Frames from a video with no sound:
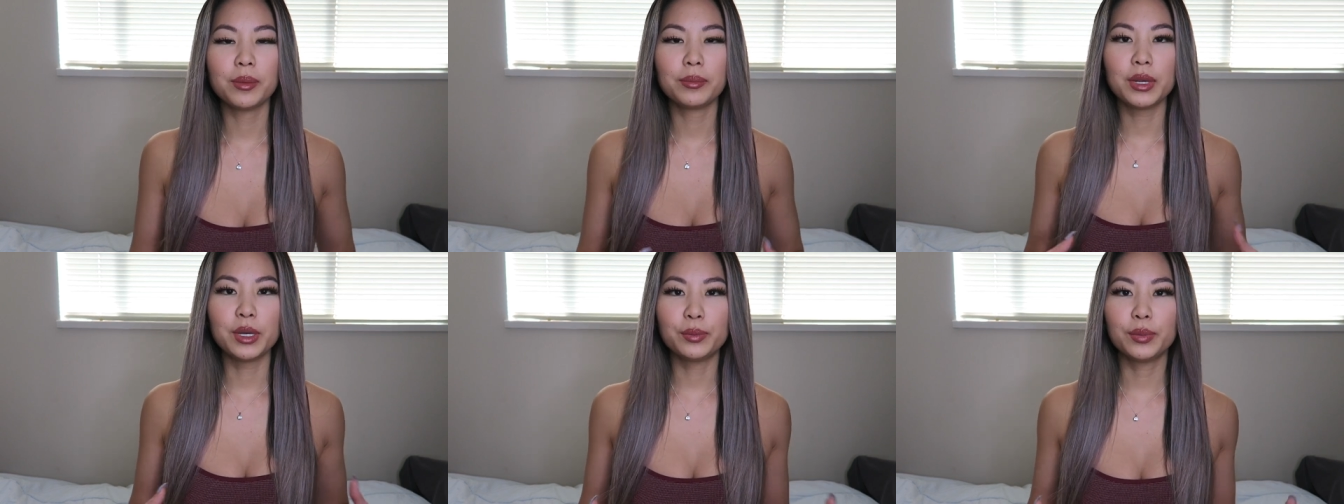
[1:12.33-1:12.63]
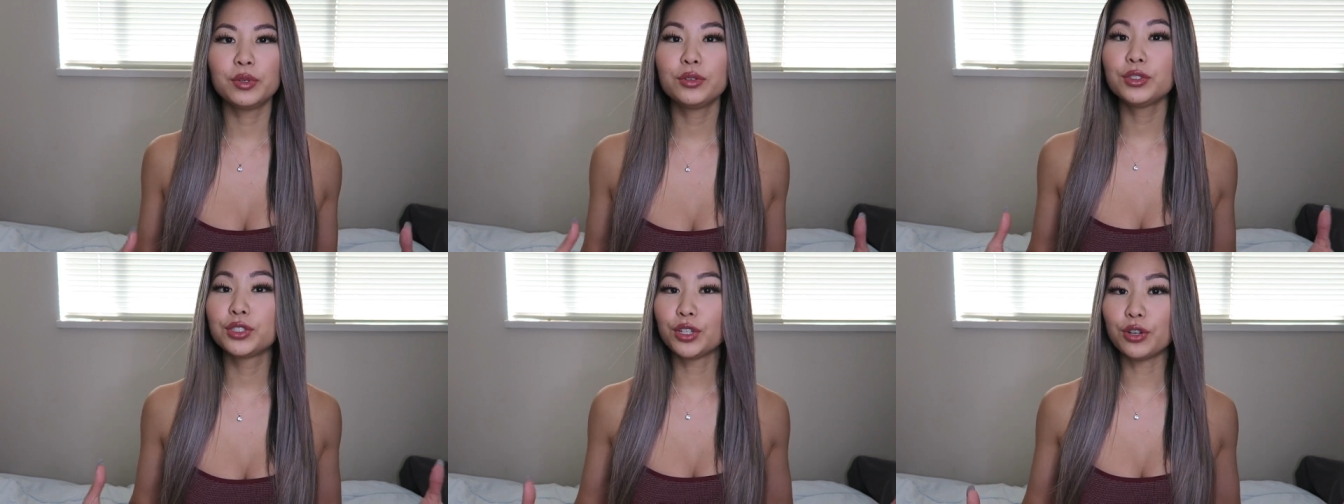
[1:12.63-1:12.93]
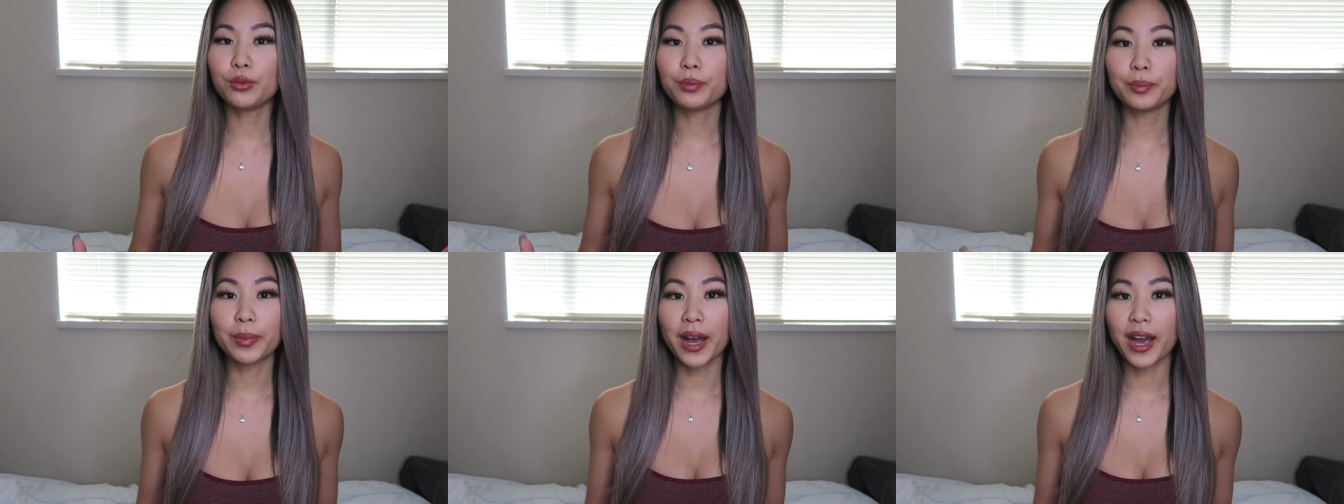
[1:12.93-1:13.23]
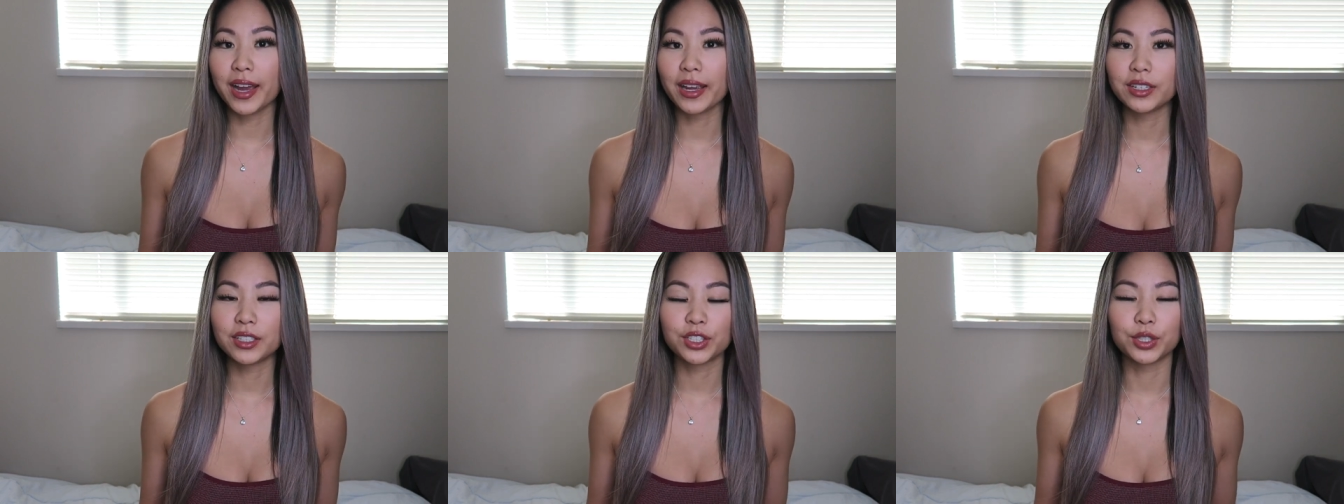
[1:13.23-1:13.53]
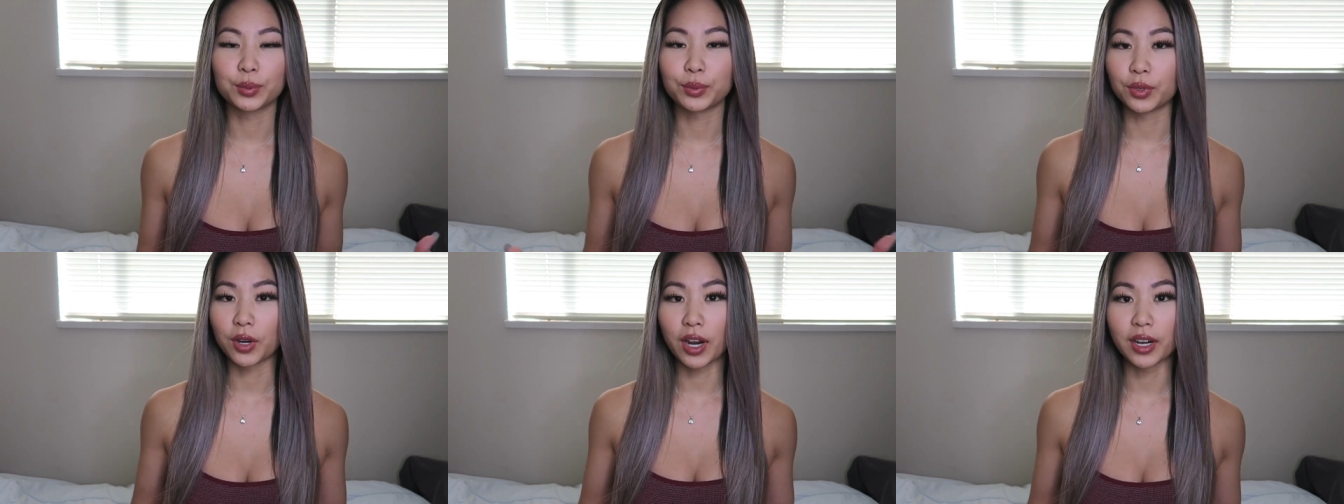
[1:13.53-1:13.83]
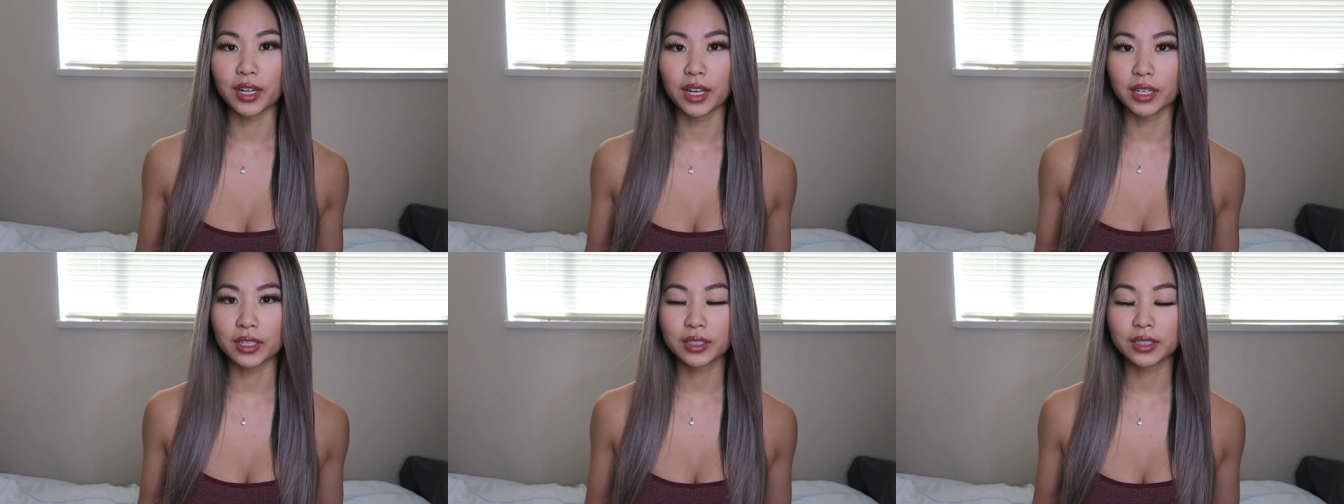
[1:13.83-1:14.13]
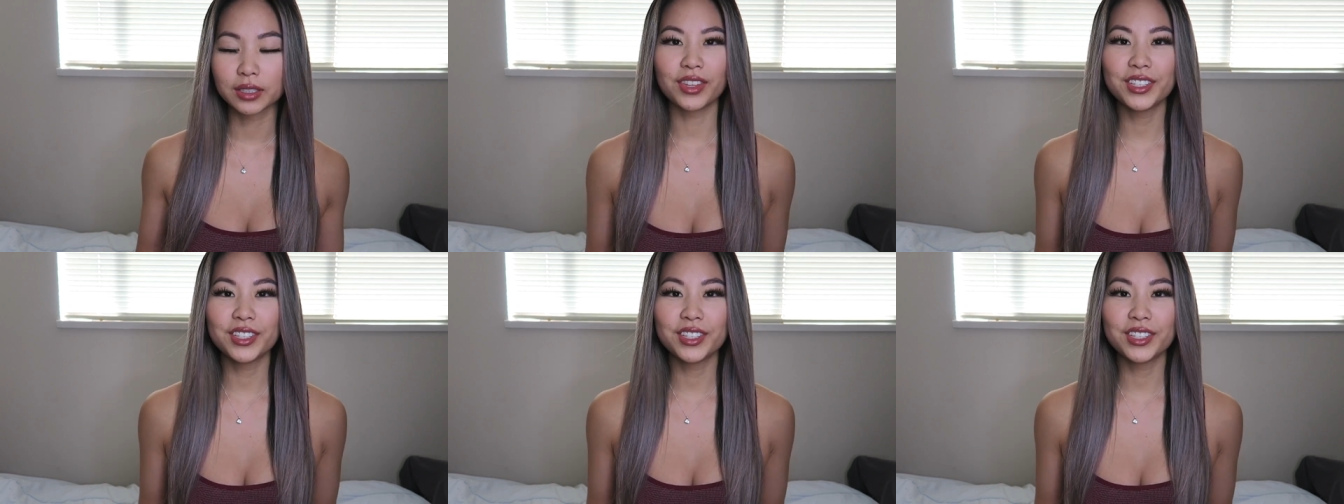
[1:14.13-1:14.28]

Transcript: People don't buy into products.